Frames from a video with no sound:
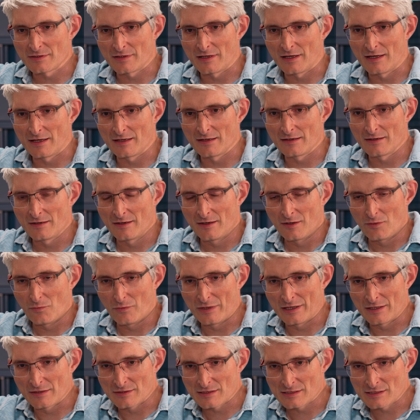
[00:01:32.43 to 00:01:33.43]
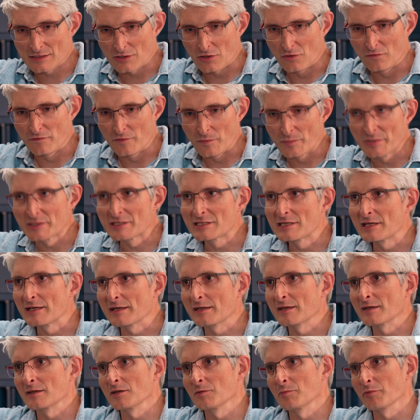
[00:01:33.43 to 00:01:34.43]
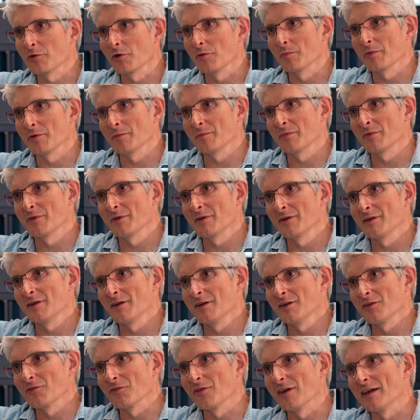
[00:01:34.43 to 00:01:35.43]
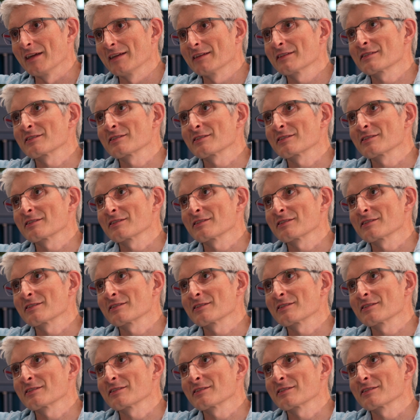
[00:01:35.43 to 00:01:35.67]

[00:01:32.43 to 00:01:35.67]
then we can solve a particular problem, right?